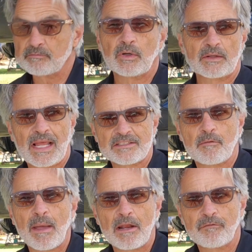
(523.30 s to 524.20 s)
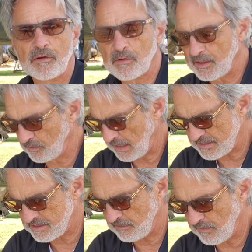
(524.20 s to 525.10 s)
well, that's the benefit, right? Or
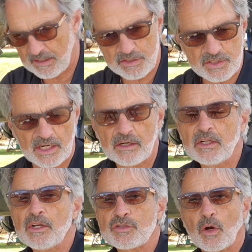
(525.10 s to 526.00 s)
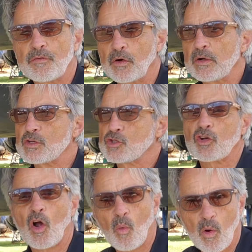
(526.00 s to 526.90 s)
that's the advantage there. So if you're in
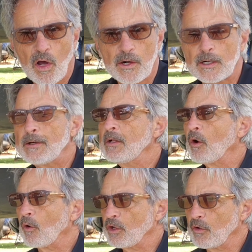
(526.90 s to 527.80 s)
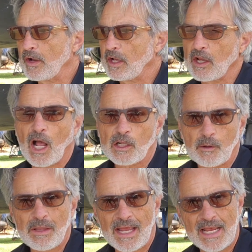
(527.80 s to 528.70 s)
salt water, or you're in a yacht
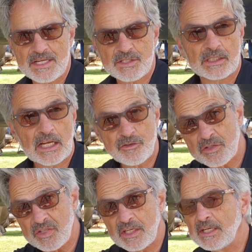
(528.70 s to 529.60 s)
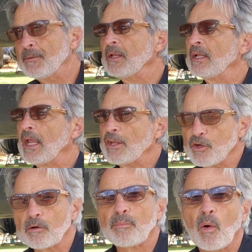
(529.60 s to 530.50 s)
club that has electricity, and
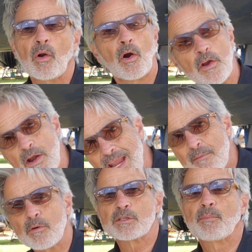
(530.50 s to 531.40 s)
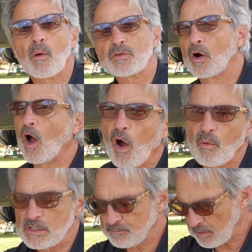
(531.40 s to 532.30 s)
your boat or your neighbor's boats are
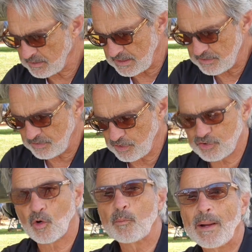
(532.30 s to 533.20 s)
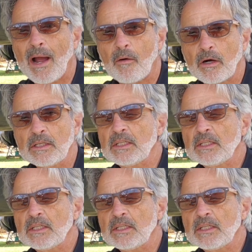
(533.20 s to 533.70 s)
always plugged into the shore power,